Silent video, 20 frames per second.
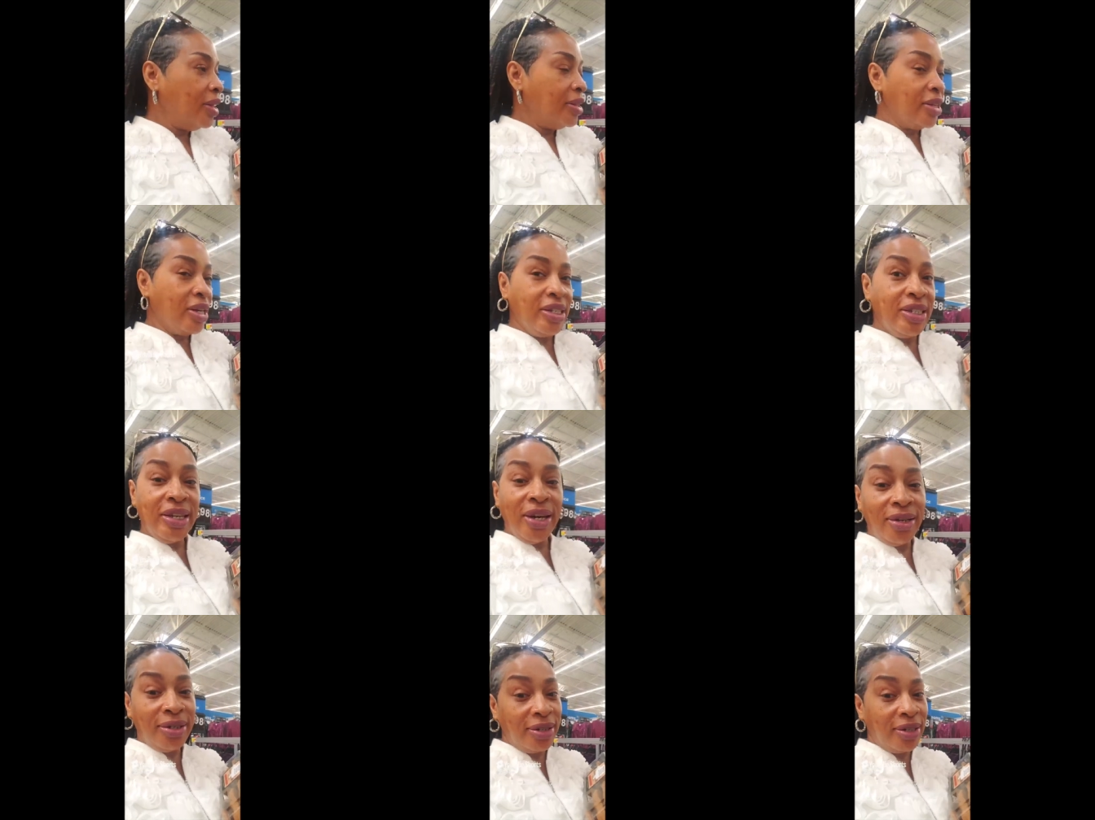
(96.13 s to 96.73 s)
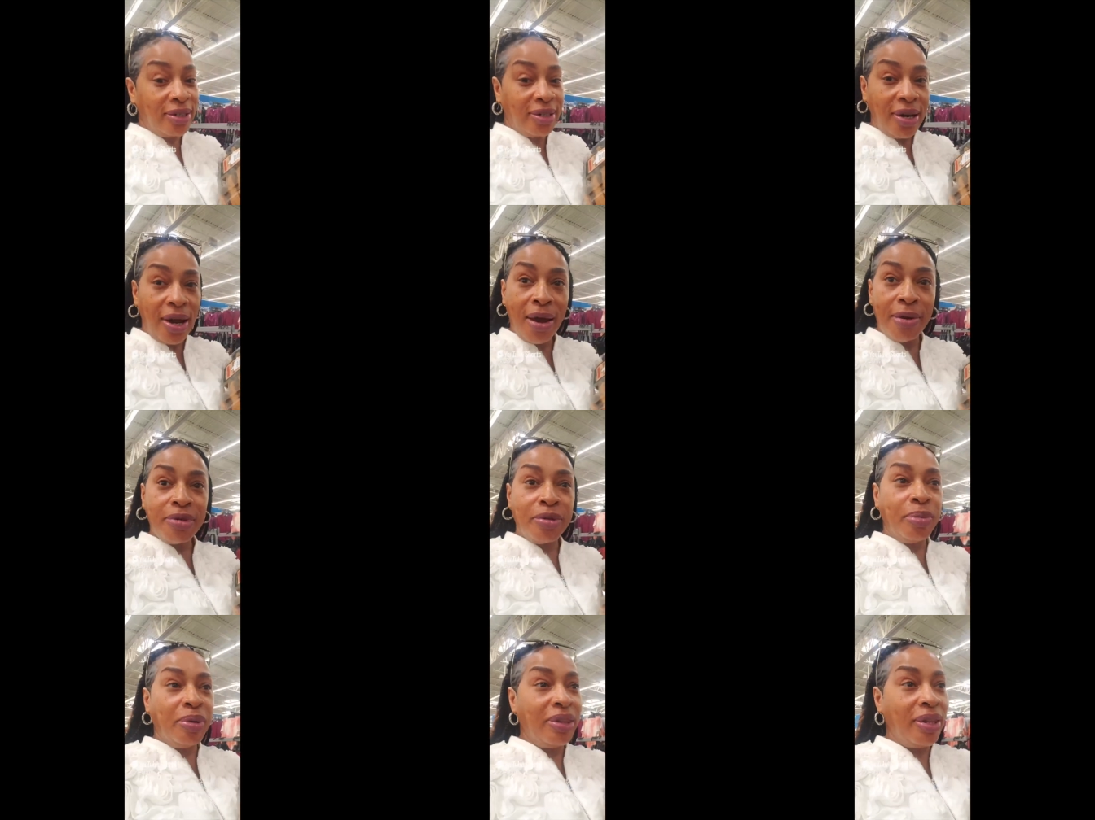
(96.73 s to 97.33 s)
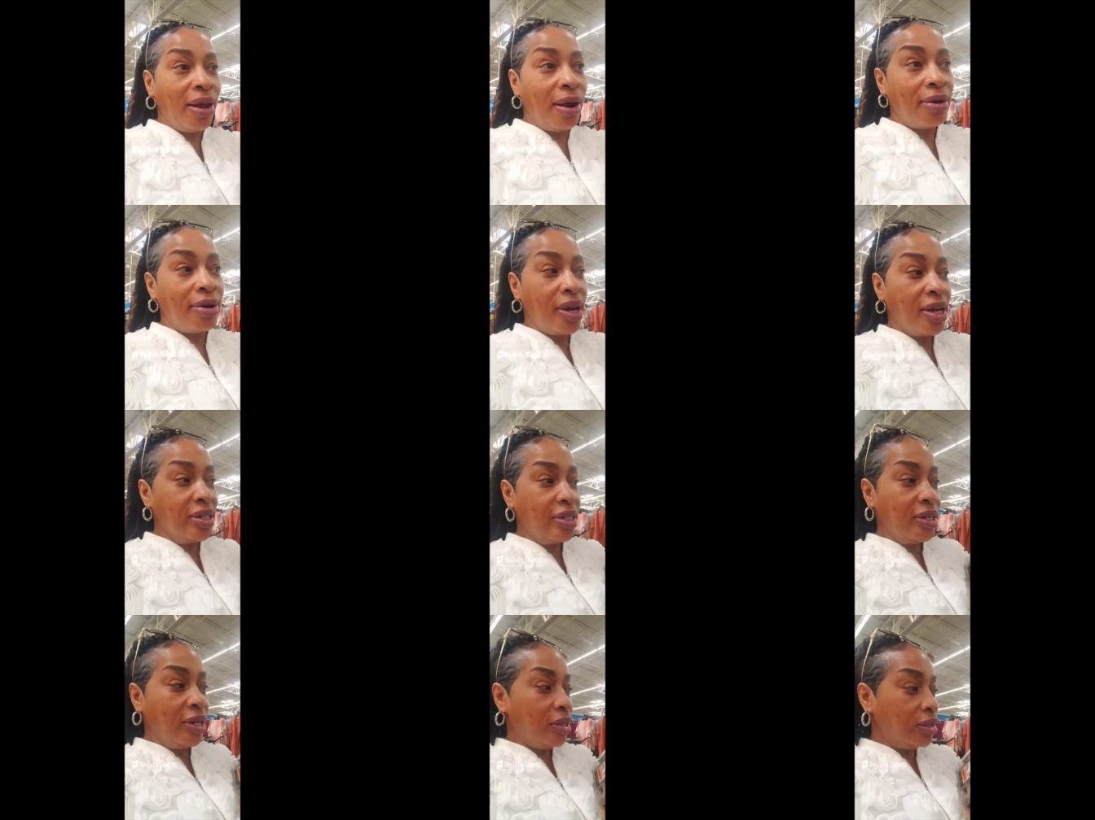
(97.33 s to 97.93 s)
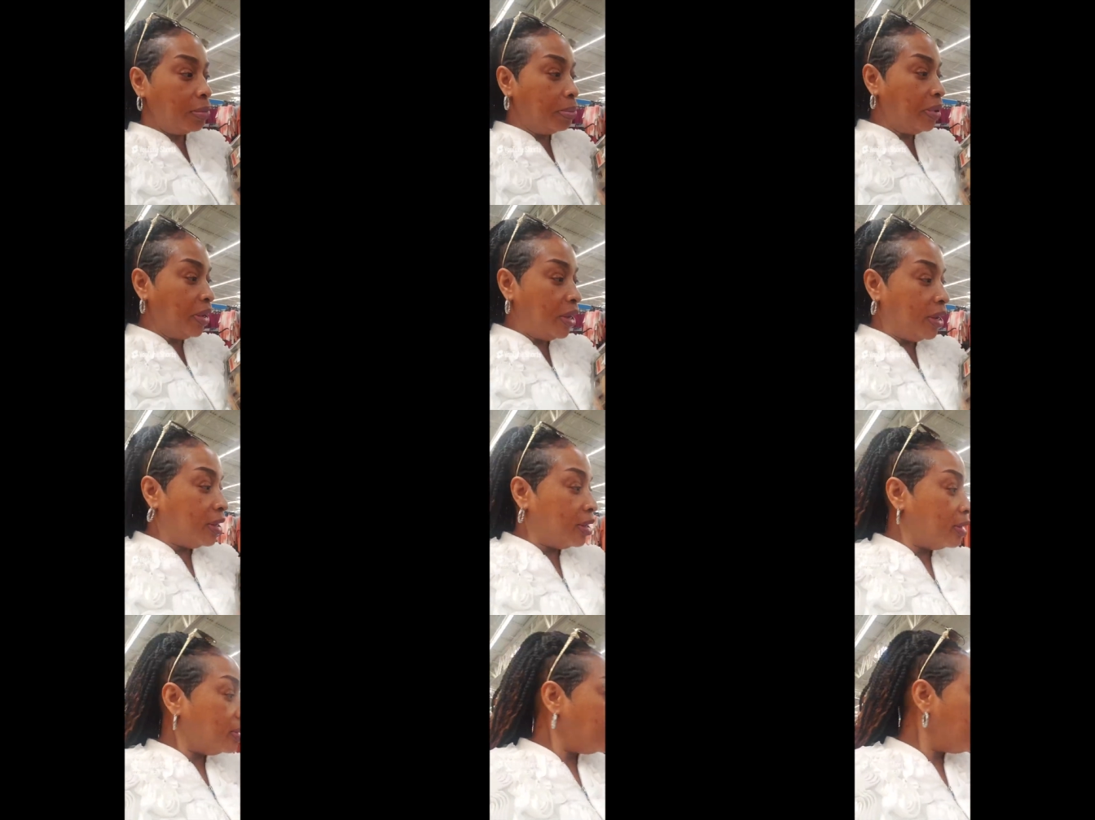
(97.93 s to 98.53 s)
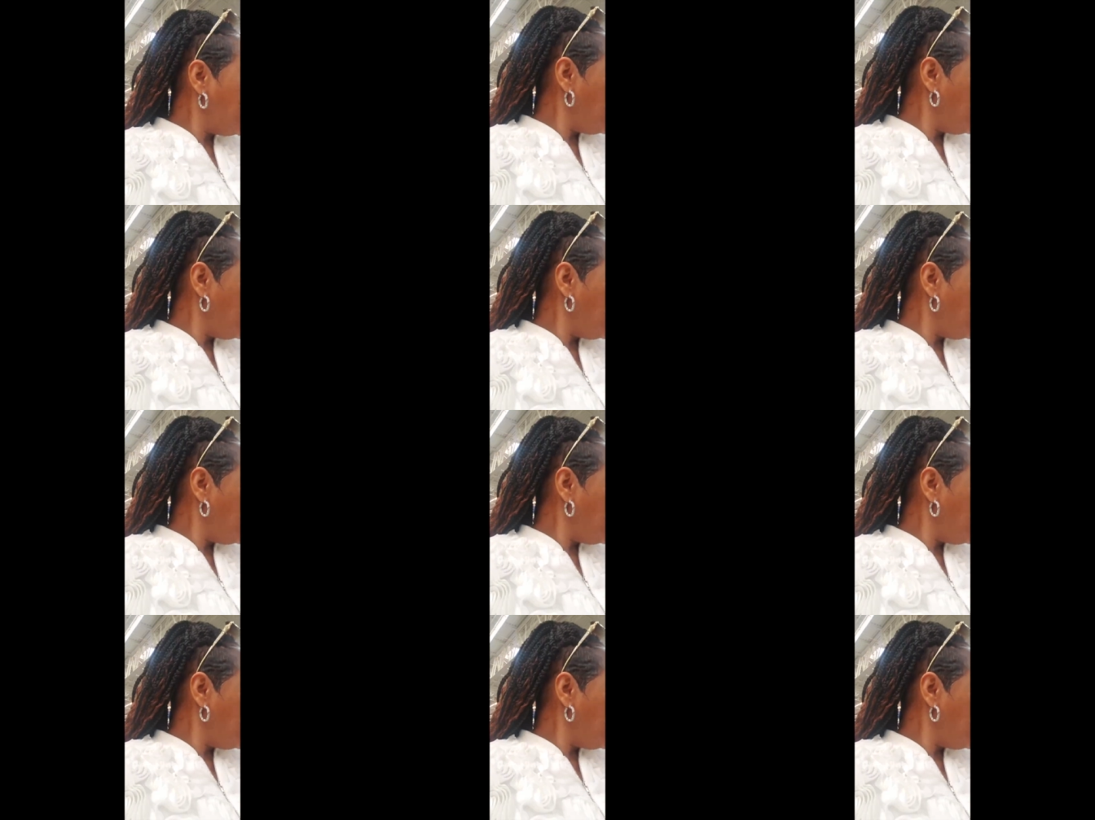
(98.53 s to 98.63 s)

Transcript: They're selling the tops, but they are not selling the pants.